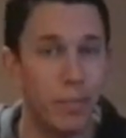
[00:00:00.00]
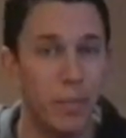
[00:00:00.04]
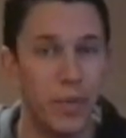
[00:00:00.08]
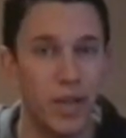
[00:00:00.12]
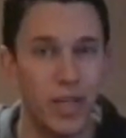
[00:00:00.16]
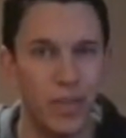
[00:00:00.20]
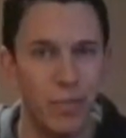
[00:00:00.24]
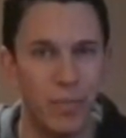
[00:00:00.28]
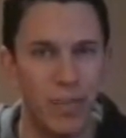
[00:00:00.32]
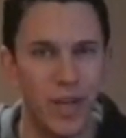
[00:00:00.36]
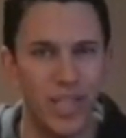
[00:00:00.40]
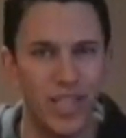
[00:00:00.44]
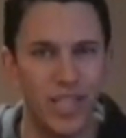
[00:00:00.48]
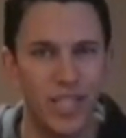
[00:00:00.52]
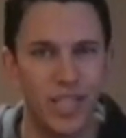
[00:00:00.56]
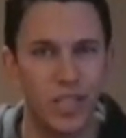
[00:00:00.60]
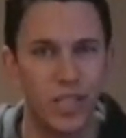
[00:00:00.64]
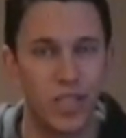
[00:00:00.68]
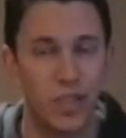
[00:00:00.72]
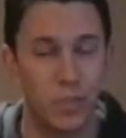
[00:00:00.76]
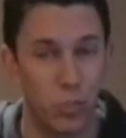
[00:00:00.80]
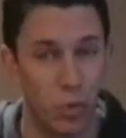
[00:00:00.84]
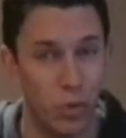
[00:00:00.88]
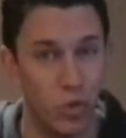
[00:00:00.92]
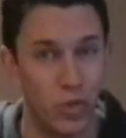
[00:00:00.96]
opinion-based
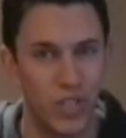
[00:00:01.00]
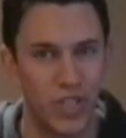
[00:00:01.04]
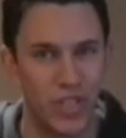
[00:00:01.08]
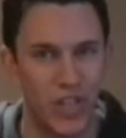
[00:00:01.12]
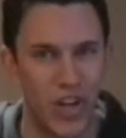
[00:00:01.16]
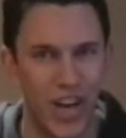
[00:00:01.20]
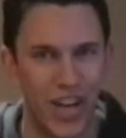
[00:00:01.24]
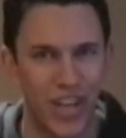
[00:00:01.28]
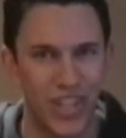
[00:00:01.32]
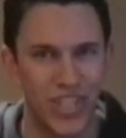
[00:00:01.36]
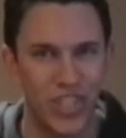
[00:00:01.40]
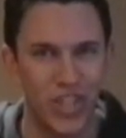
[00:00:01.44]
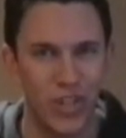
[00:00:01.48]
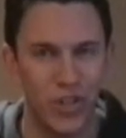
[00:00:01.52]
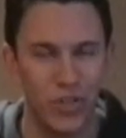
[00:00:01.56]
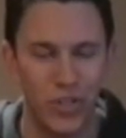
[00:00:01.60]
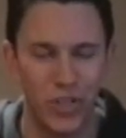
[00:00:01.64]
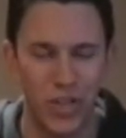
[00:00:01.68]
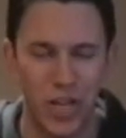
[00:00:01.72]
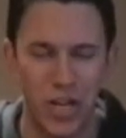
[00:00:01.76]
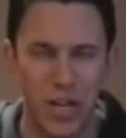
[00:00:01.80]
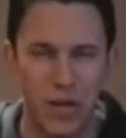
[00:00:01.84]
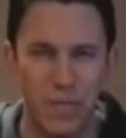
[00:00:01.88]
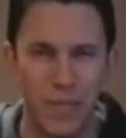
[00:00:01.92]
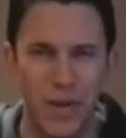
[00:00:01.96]
sports talk show
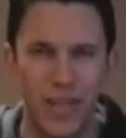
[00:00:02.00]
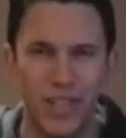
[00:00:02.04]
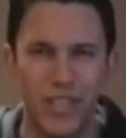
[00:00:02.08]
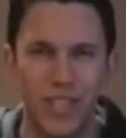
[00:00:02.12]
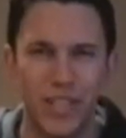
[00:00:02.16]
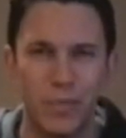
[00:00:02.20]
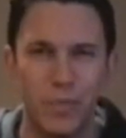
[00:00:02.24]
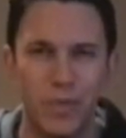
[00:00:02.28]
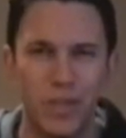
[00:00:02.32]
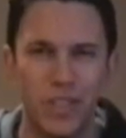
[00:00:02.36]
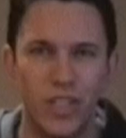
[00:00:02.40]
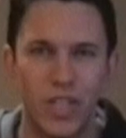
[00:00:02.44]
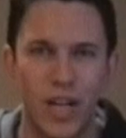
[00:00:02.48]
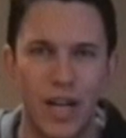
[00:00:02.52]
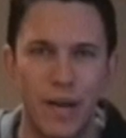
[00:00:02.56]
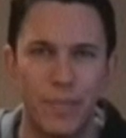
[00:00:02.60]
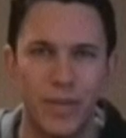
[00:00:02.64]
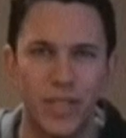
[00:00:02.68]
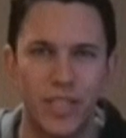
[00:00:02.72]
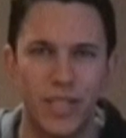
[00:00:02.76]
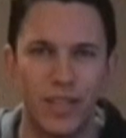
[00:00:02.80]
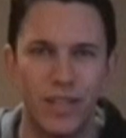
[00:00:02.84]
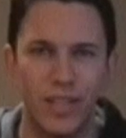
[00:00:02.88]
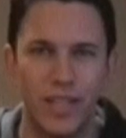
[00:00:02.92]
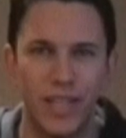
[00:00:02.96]
talking about some of the
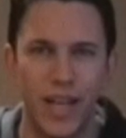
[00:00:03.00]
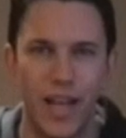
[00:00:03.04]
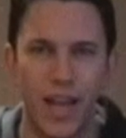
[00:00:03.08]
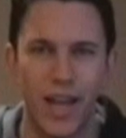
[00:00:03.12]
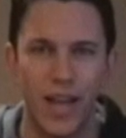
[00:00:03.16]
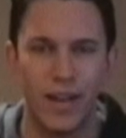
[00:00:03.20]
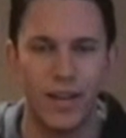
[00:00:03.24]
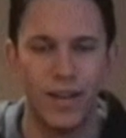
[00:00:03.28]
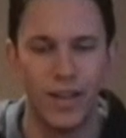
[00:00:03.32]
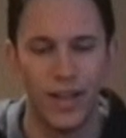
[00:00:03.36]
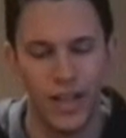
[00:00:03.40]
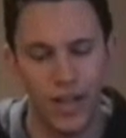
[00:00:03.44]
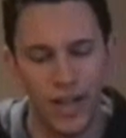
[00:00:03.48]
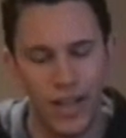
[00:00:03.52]
topics of the day.